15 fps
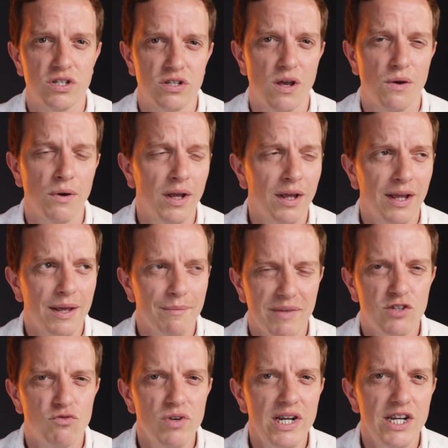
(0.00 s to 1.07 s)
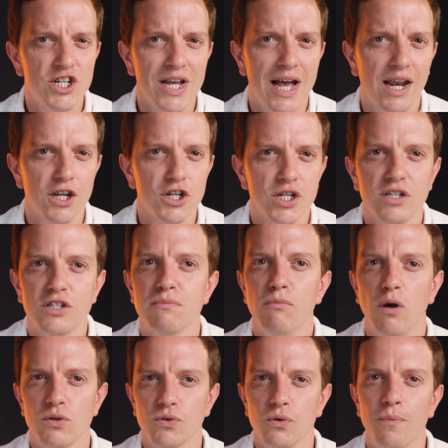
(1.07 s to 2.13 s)
So it's really challenging to
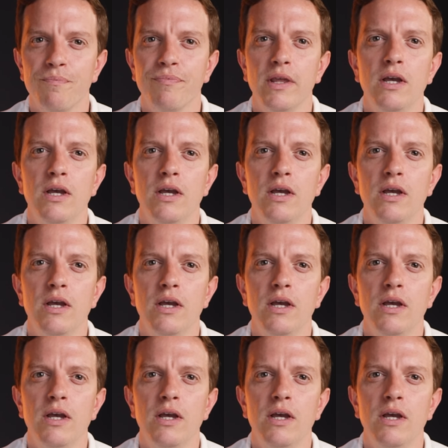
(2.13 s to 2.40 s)
model.